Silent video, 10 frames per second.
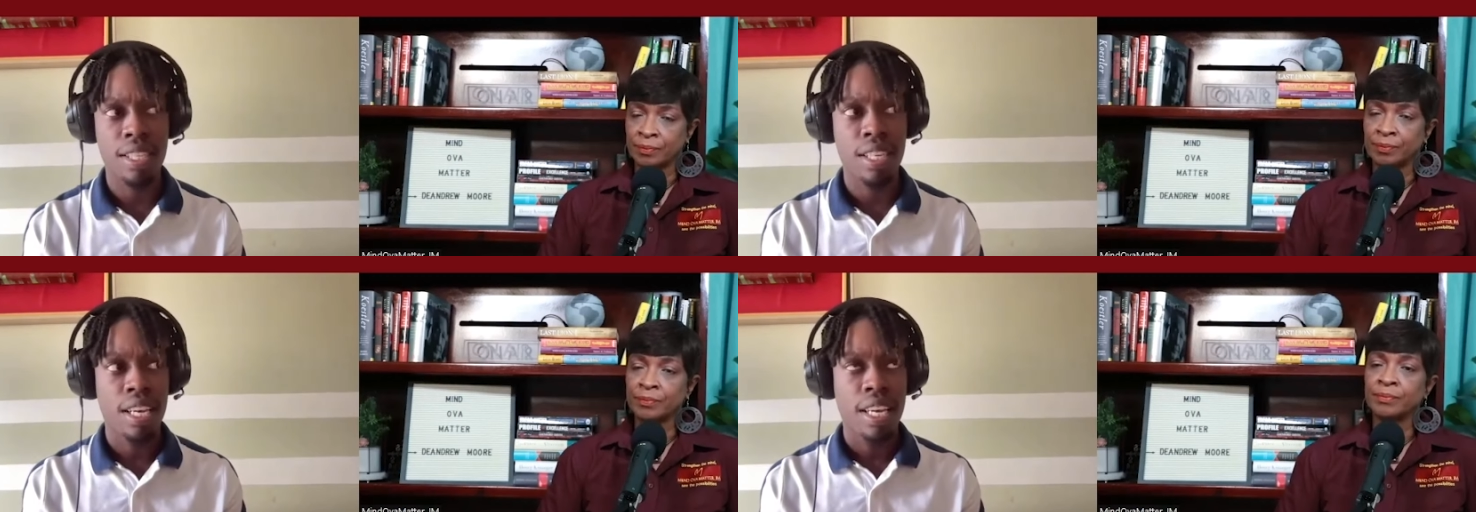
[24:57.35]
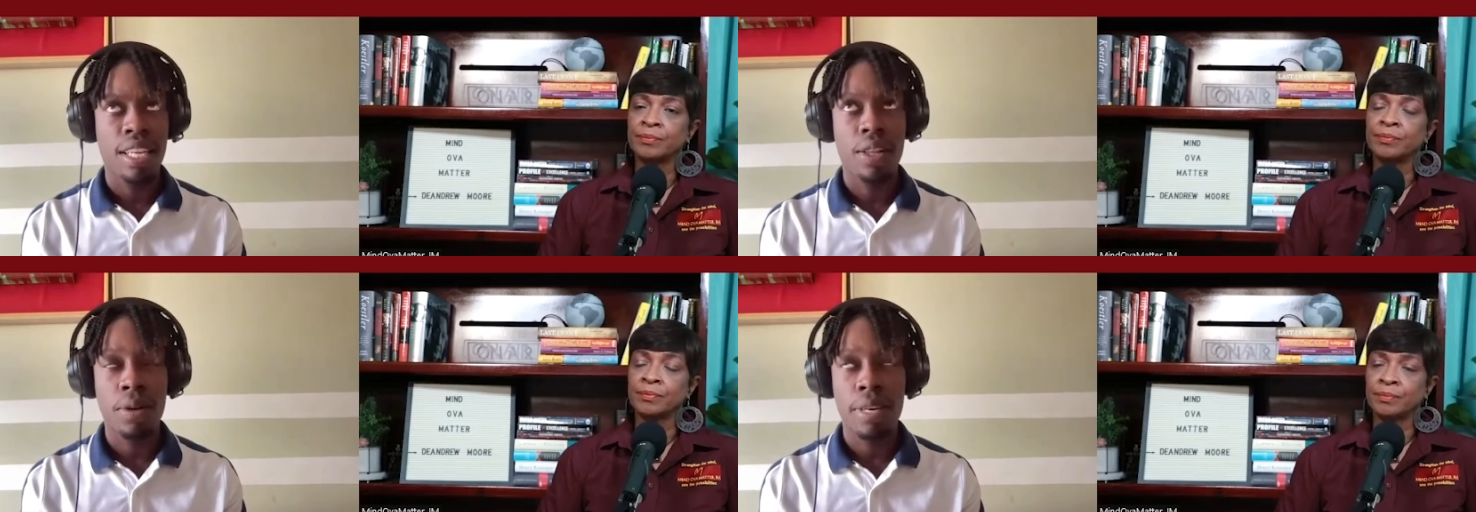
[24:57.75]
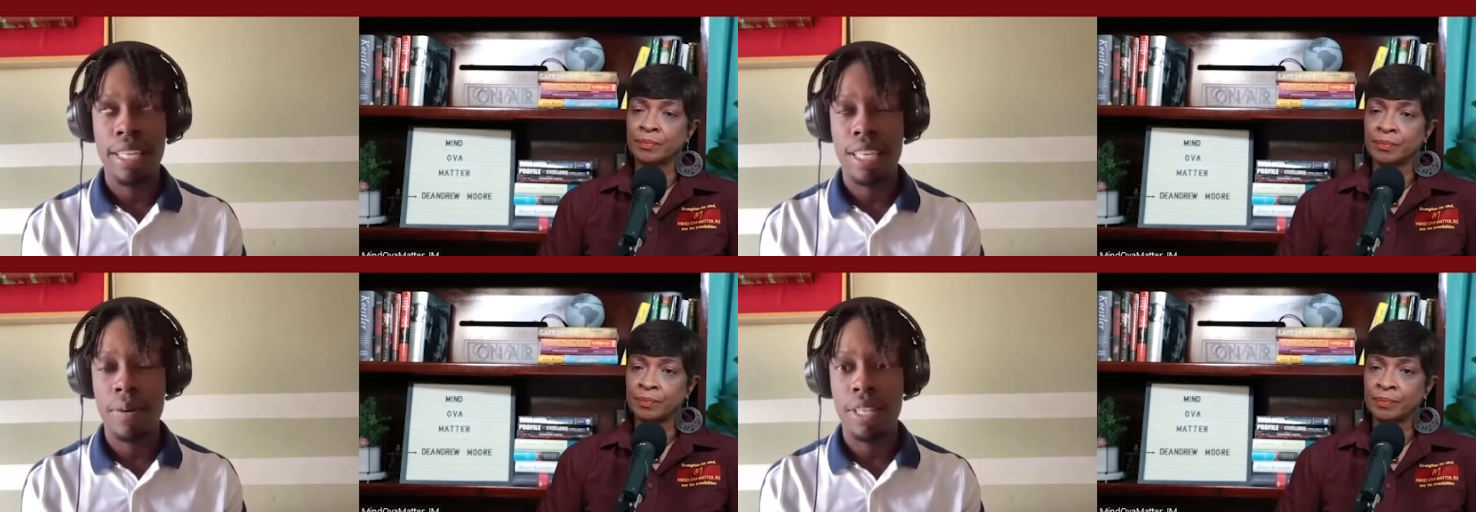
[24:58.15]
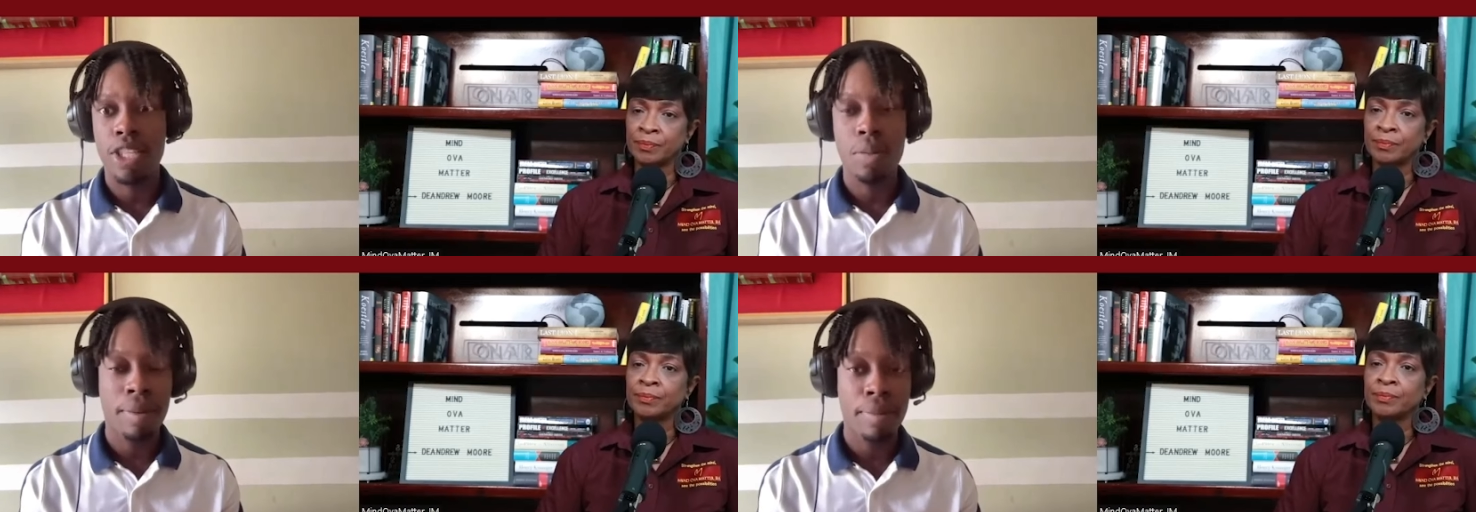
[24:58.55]
Speaker 1: Mm-hmm. They're located within
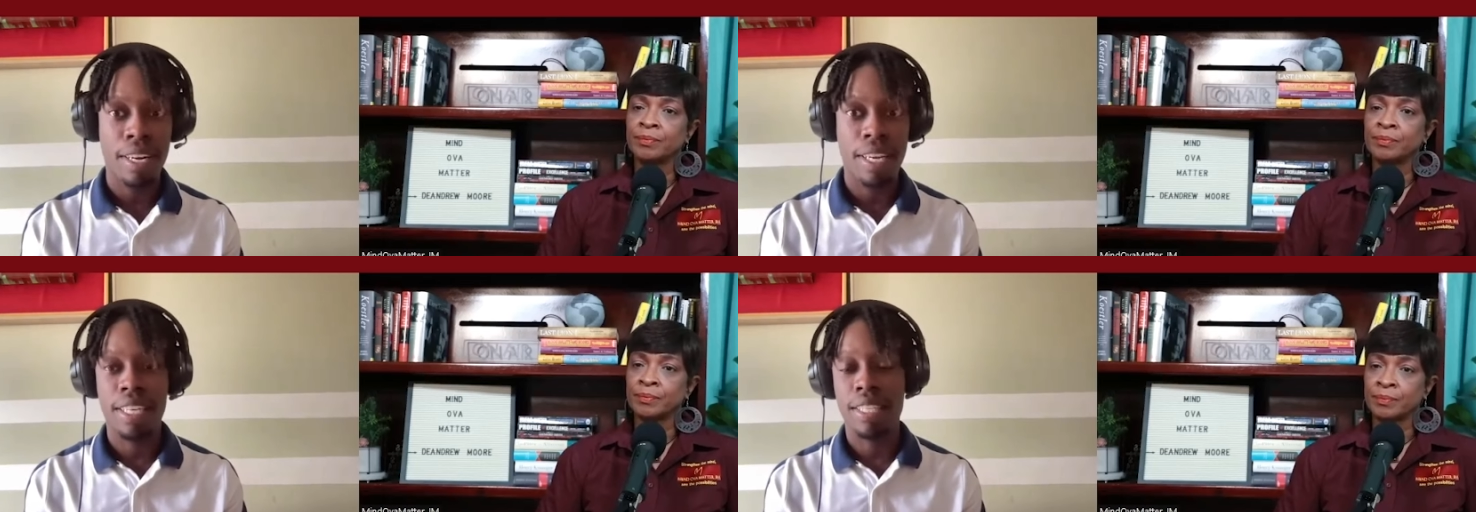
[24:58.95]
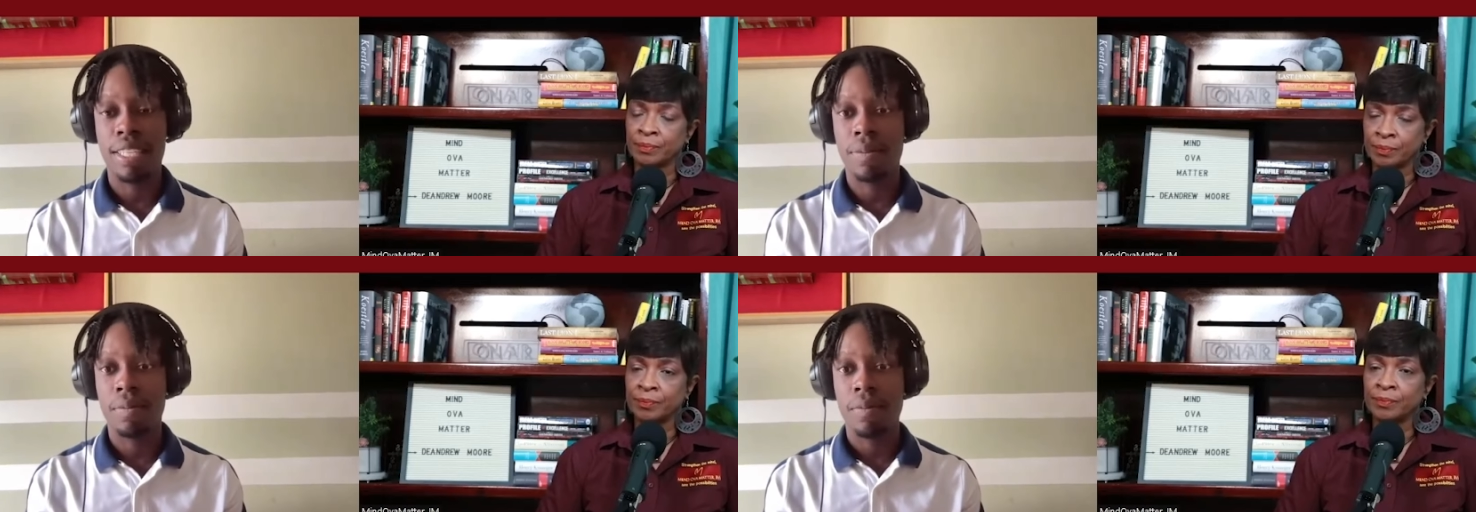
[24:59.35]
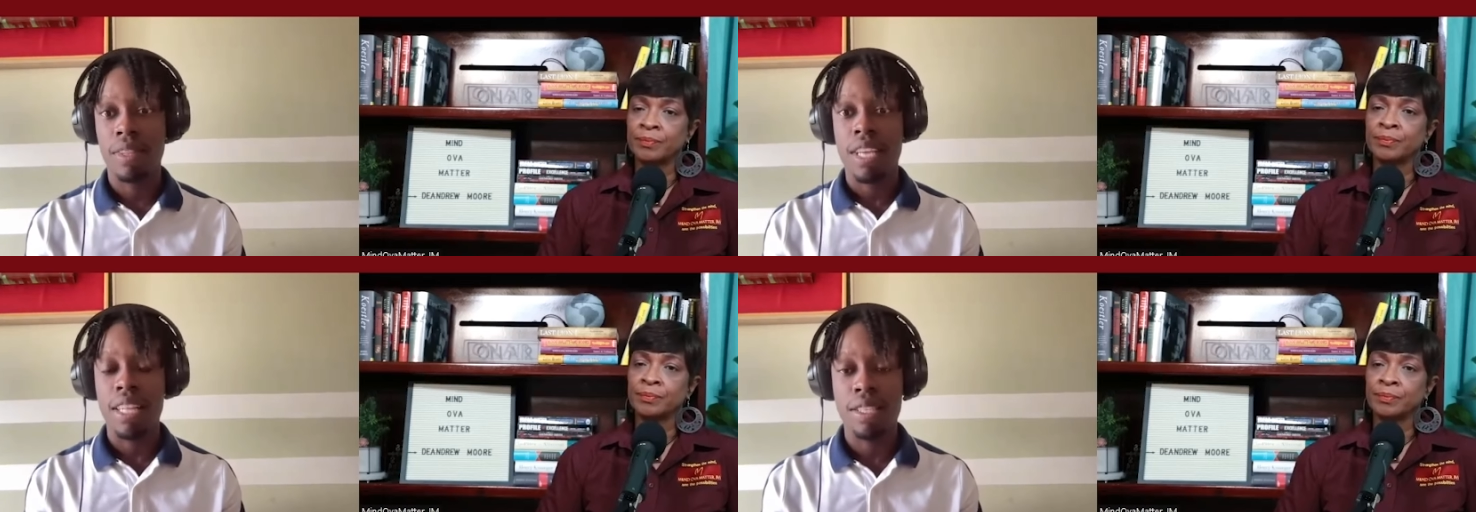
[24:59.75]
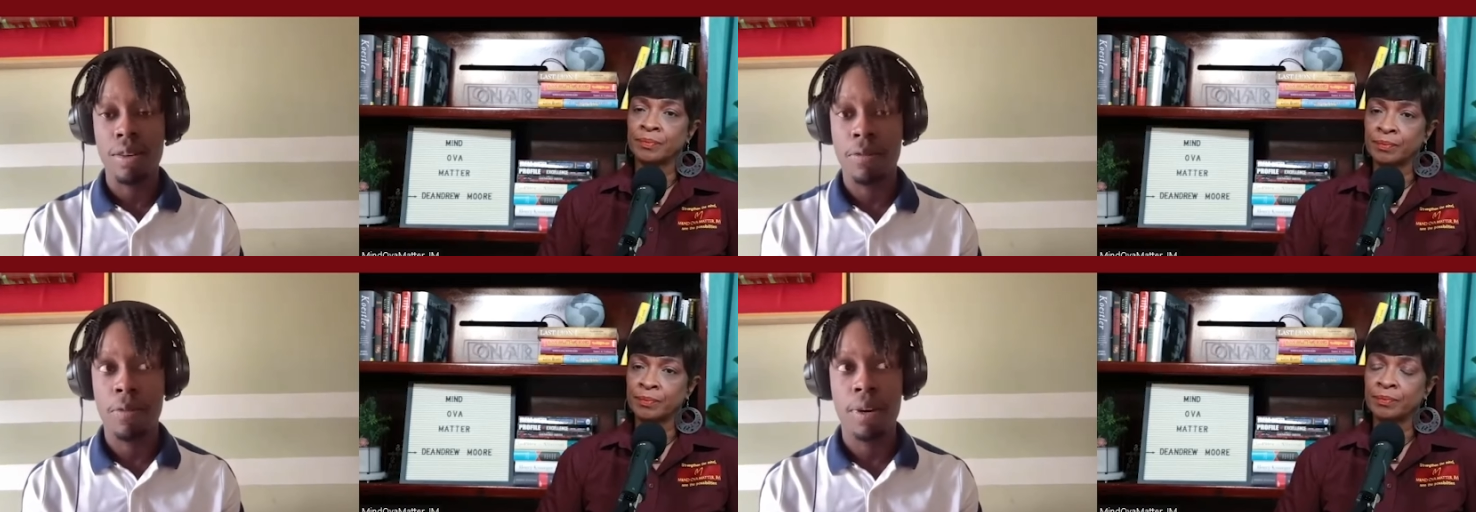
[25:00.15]
supermarkets mm-hmm. and
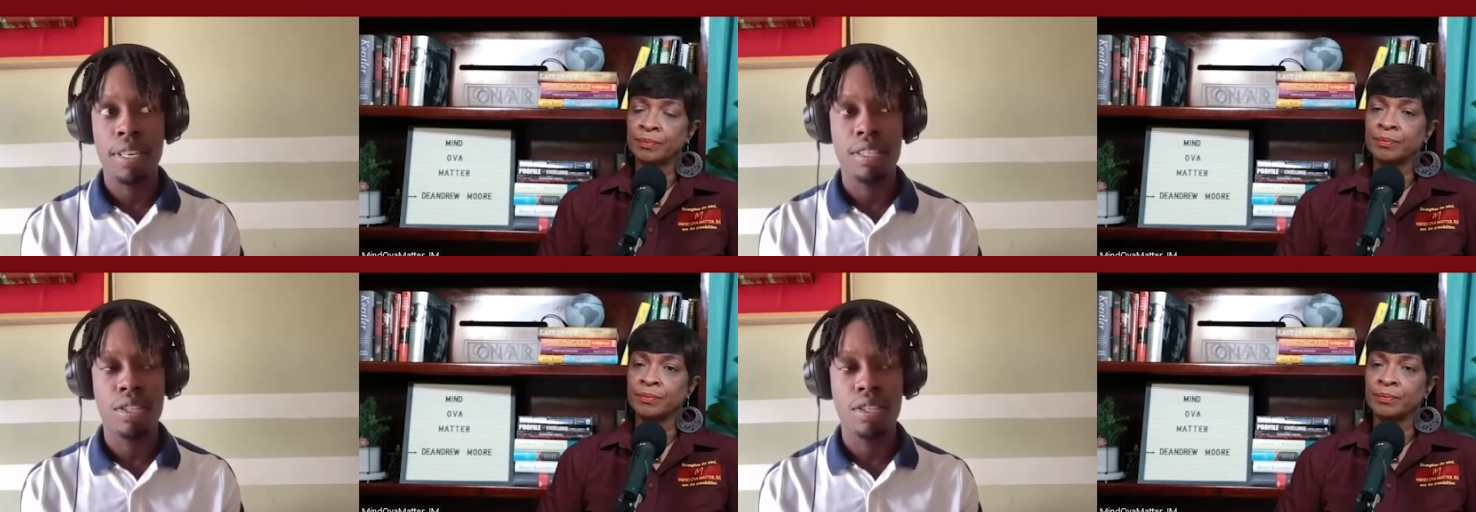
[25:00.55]
so forth.